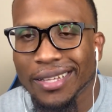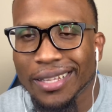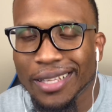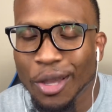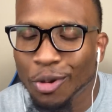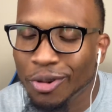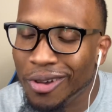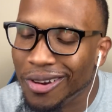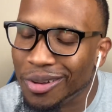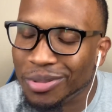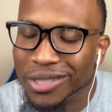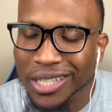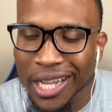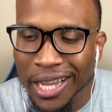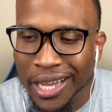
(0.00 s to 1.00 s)
You know what I'm
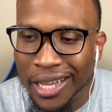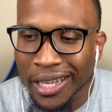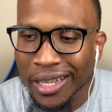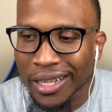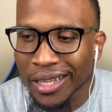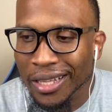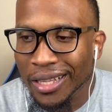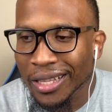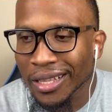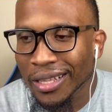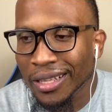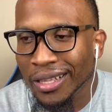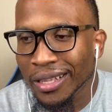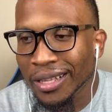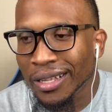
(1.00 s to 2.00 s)
saying?
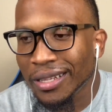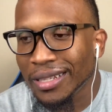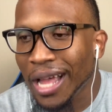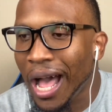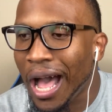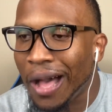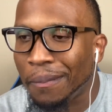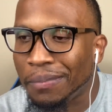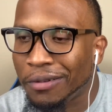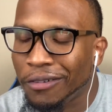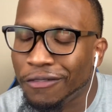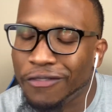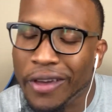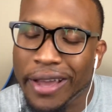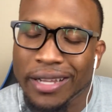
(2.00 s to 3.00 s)
Nah,
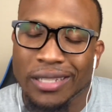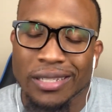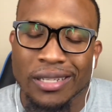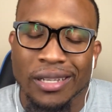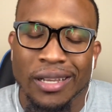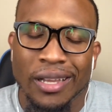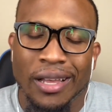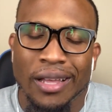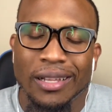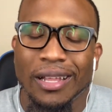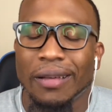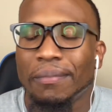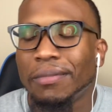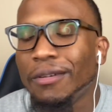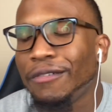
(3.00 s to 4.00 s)
Blueface.
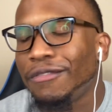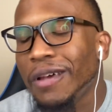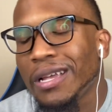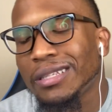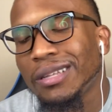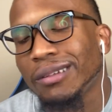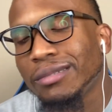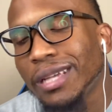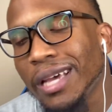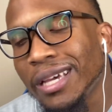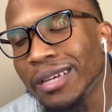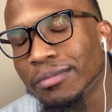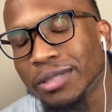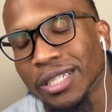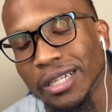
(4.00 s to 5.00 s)
Look, Blueface don't take
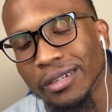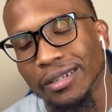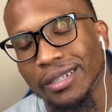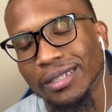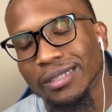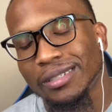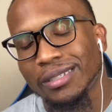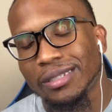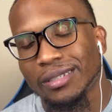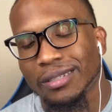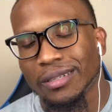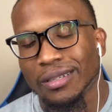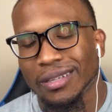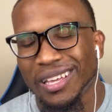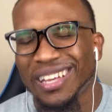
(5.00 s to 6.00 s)
him serious.
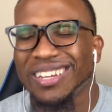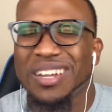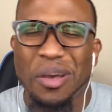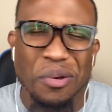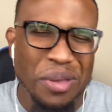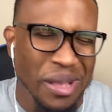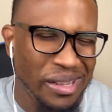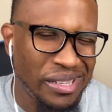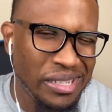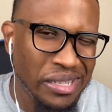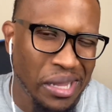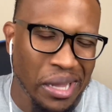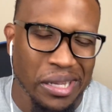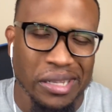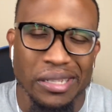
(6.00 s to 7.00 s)
And know he a
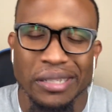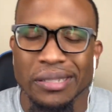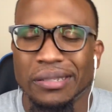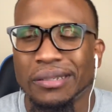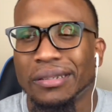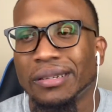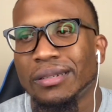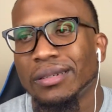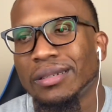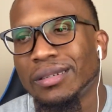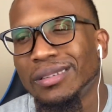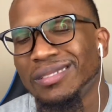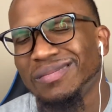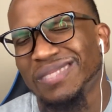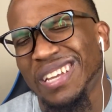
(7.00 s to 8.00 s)
sucker.
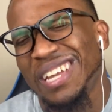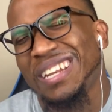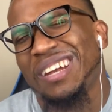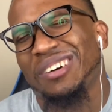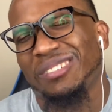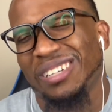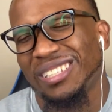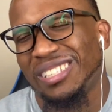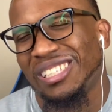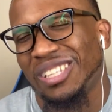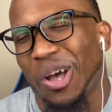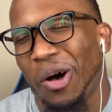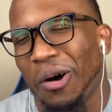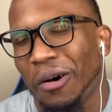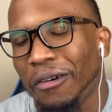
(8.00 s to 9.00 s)
He know he
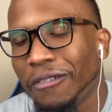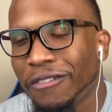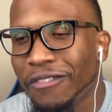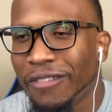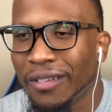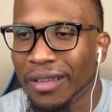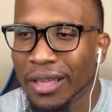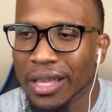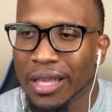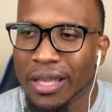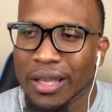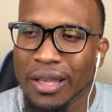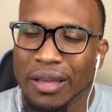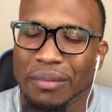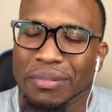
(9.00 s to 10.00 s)
soft.
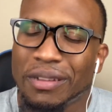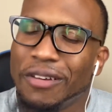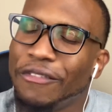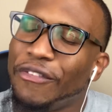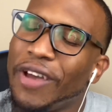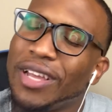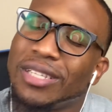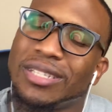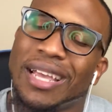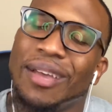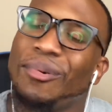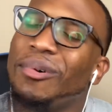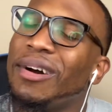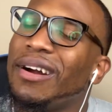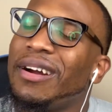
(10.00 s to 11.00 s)
Blueface
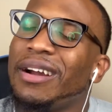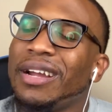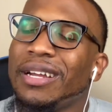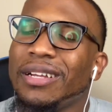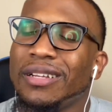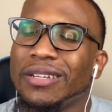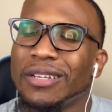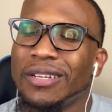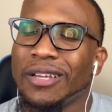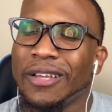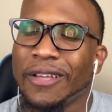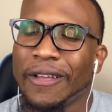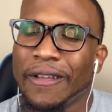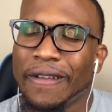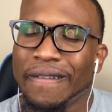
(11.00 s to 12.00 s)
ain't worried.
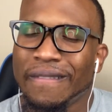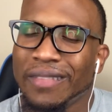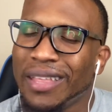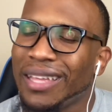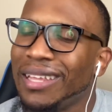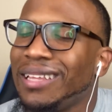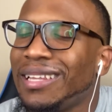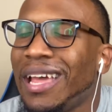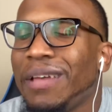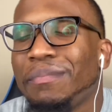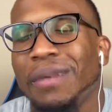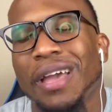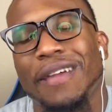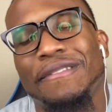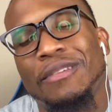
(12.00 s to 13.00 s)
And he like,
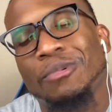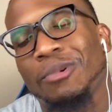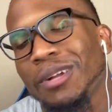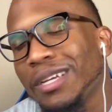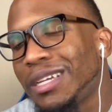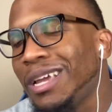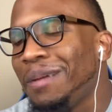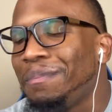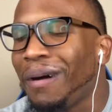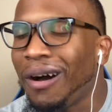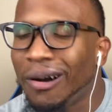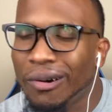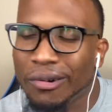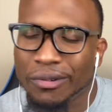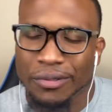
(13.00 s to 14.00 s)
man, if you want to keep
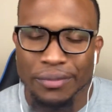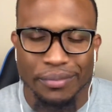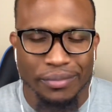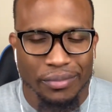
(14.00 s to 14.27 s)
on,